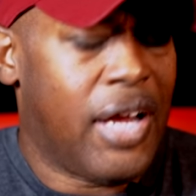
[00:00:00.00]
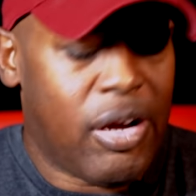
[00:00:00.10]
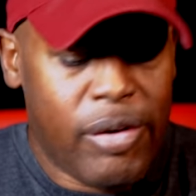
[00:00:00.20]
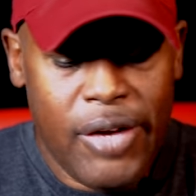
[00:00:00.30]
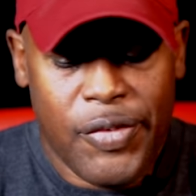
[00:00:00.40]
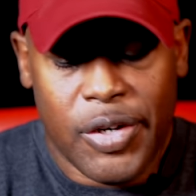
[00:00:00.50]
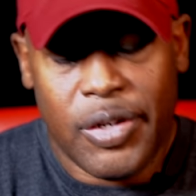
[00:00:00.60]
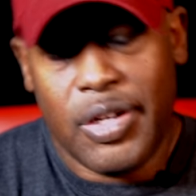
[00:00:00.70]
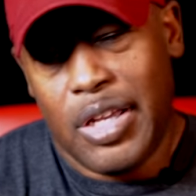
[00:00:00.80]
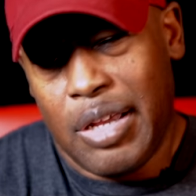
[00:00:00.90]

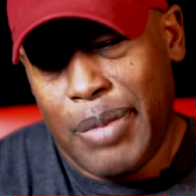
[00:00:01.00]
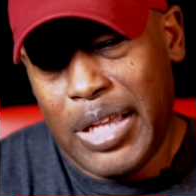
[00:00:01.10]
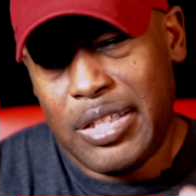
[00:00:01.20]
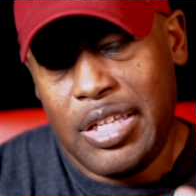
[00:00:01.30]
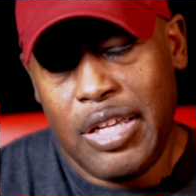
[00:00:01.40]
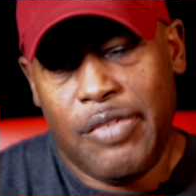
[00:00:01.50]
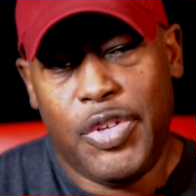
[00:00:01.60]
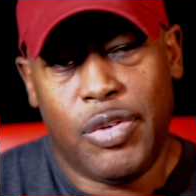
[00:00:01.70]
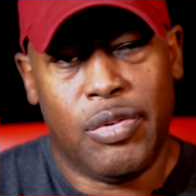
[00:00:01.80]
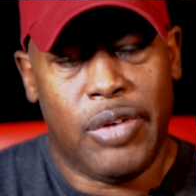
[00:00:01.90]
However, I'm about to give
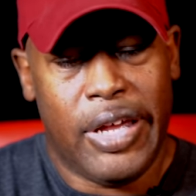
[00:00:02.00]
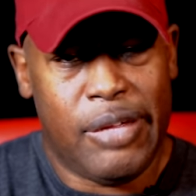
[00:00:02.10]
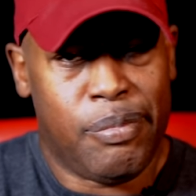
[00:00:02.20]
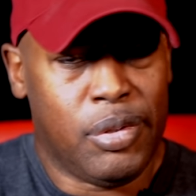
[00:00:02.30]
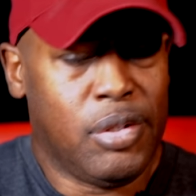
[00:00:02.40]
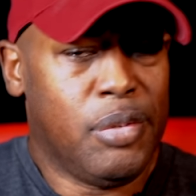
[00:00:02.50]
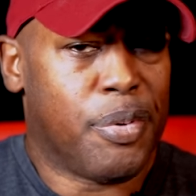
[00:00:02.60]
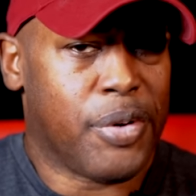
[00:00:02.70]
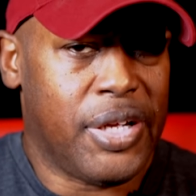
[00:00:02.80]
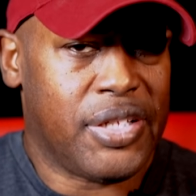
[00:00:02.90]
you a
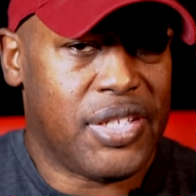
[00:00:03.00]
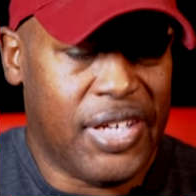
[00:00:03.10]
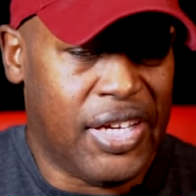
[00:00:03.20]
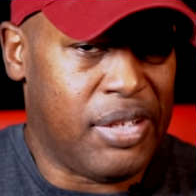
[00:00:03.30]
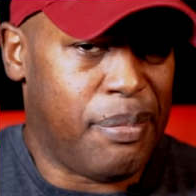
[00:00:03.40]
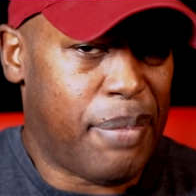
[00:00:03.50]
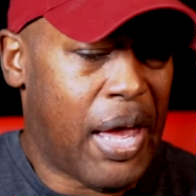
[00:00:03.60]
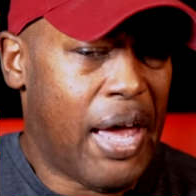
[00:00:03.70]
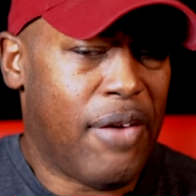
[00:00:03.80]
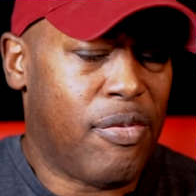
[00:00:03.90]
blueprint and a
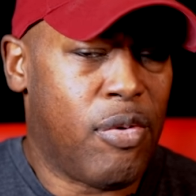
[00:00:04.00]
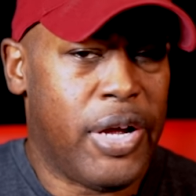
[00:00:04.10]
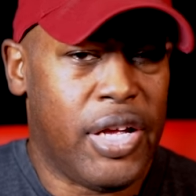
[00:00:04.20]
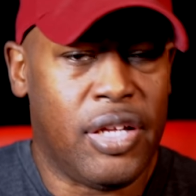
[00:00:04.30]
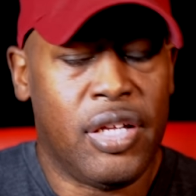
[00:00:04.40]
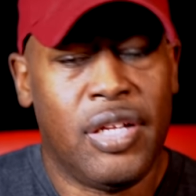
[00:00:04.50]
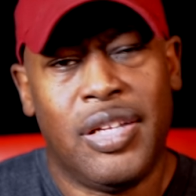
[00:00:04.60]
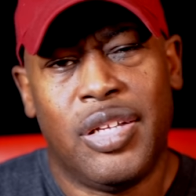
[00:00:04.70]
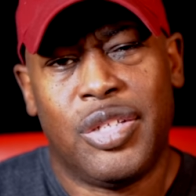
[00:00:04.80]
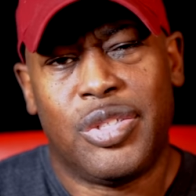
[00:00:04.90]
pathway
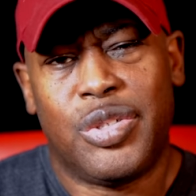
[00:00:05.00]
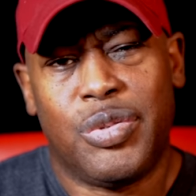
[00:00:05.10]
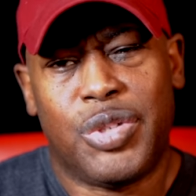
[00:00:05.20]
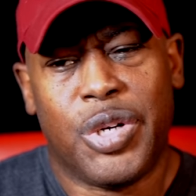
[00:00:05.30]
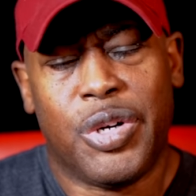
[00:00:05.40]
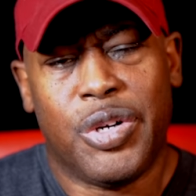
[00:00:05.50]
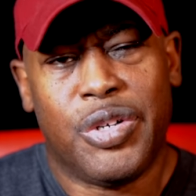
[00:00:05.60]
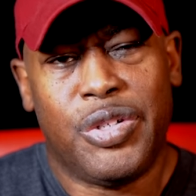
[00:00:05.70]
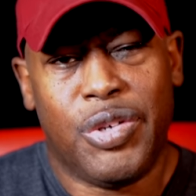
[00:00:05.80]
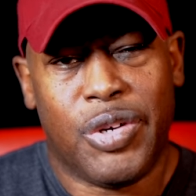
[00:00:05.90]
to
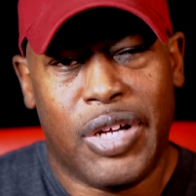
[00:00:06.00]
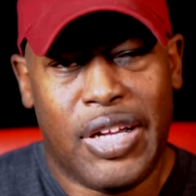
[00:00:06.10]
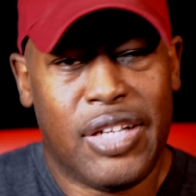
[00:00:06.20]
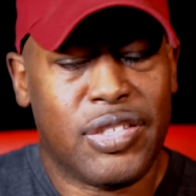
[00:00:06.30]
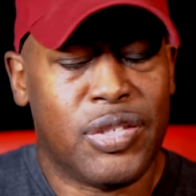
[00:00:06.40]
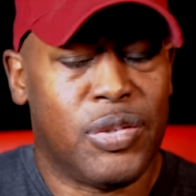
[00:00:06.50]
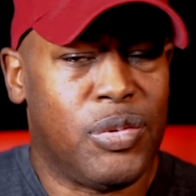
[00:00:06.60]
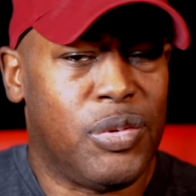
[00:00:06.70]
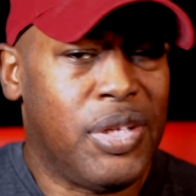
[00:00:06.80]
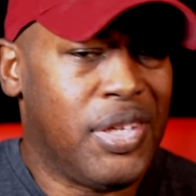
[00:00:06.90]
turn your
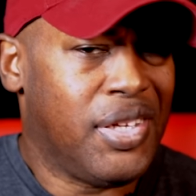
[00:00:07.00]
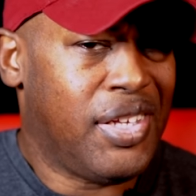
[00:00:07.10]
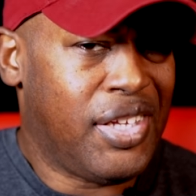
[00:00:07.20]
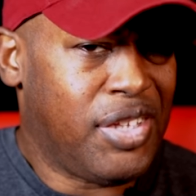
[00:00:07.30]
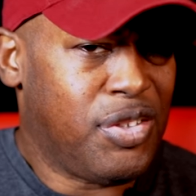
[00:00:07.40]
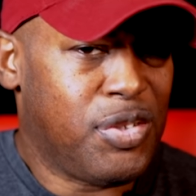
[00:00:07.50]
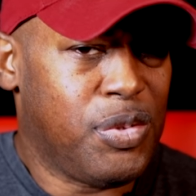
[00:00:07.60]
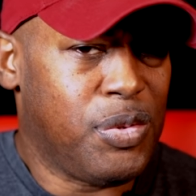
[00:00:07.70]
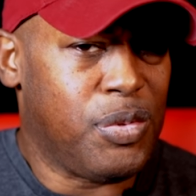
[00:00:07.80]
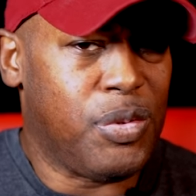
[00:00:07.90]
hustle
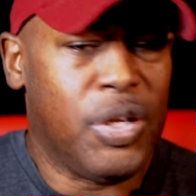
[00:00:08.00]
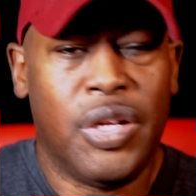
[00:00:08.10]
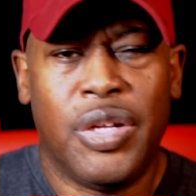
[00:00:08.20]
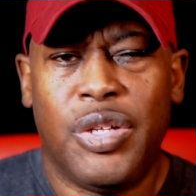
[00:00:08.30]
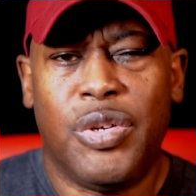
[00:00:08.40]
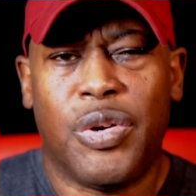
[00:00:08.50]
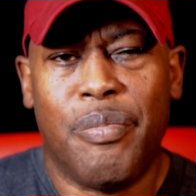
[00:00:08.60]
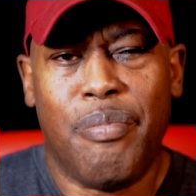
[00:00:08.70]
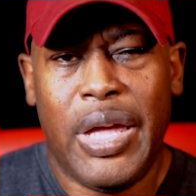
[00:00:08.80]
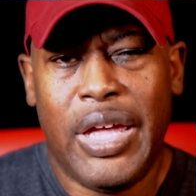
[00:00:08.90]
into
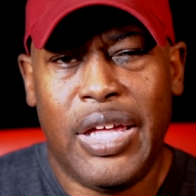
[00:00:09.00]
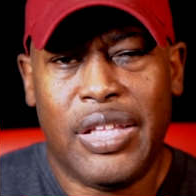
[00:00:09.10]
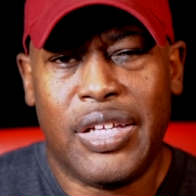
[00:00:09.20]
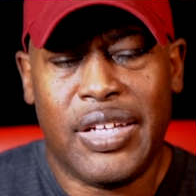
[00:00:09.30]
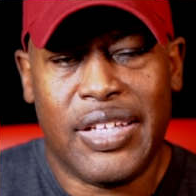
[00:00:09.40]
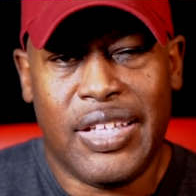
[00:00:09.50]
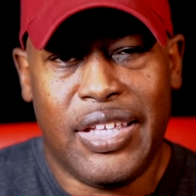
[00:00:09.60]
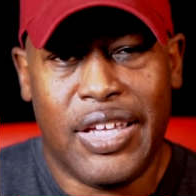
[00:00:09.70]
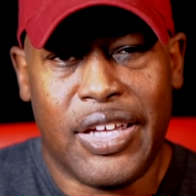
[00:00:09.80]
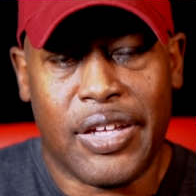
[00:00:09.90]
your main
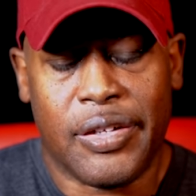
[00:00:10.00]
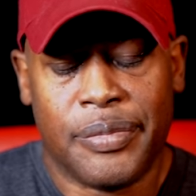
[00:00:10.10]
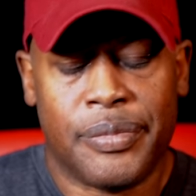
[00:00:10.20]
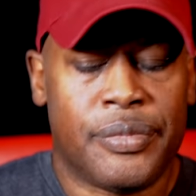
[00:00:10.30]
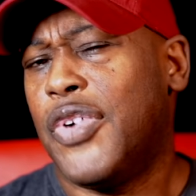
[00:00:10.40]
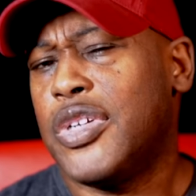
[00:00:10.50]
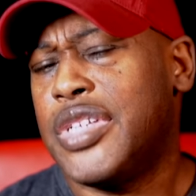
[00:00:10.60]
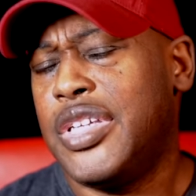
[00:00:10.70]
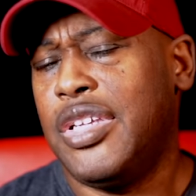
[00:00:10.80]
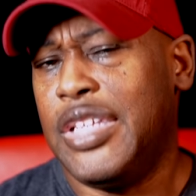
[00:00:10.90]
gig. First
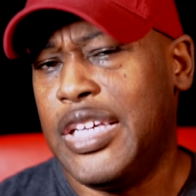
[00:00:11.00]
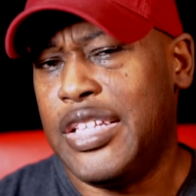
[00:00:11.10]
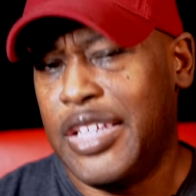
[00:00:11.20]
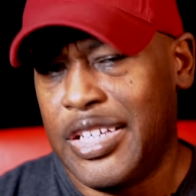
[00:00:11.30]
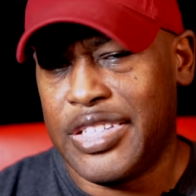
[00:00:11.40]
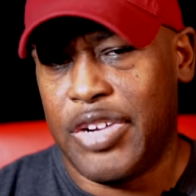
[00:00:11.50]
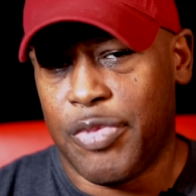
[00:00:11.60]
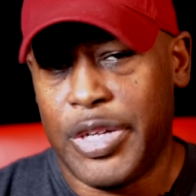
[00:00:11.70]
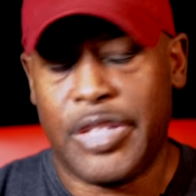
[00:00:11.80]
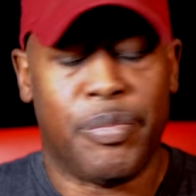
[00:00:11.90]
thing you need is a
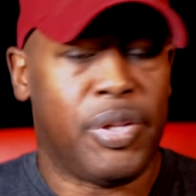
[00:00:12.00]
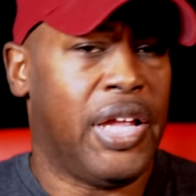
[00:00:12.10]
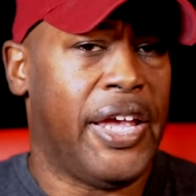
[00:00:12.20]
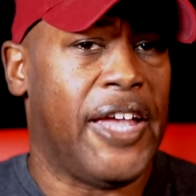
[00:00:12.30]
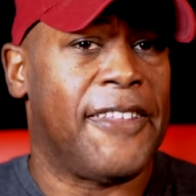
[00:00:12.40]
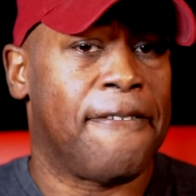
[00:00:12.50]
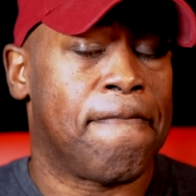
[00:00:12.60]
written plan.